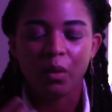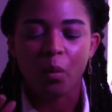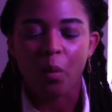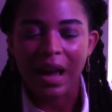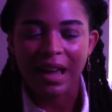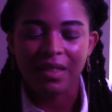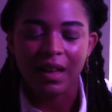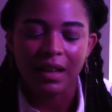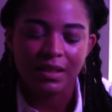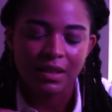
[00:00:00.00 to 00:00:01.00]
the way
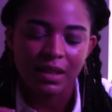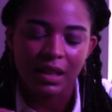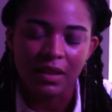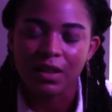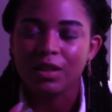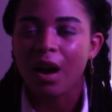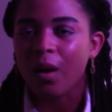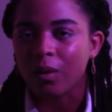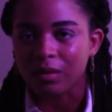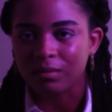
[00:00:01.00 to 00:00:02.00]
that the
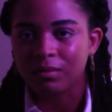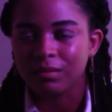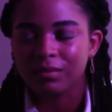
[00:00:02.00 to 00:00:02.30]
tone